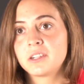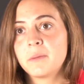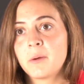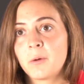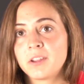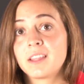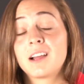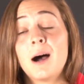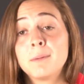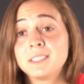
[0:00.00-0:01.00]
are going to be worth a
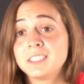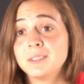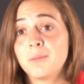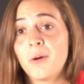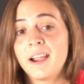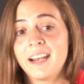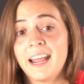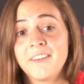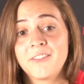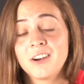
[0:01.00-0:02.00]
competition point.
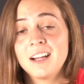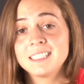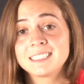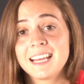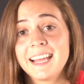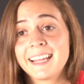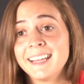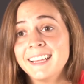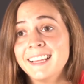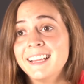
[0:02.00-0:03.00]
And for us,
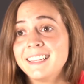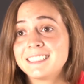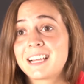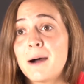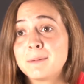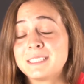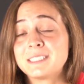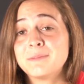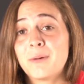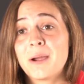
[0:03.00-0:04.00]
like, this
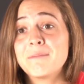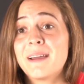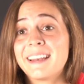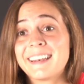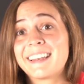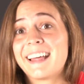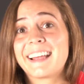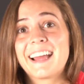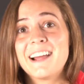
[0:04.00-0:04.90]
competition point meant, like,